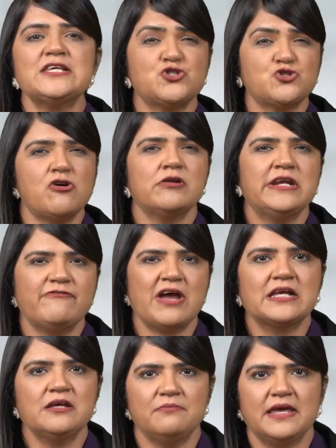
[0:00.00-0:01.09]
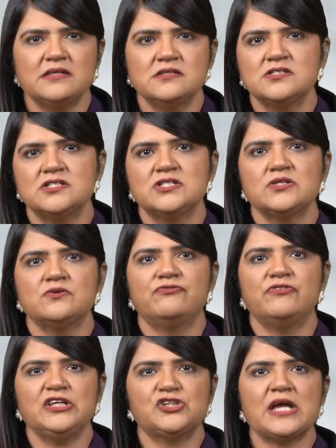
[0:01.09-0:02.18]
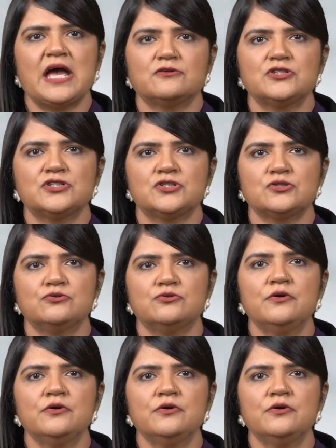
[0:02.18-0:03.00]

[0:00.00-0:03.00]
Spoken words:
strongly recommend to reach out to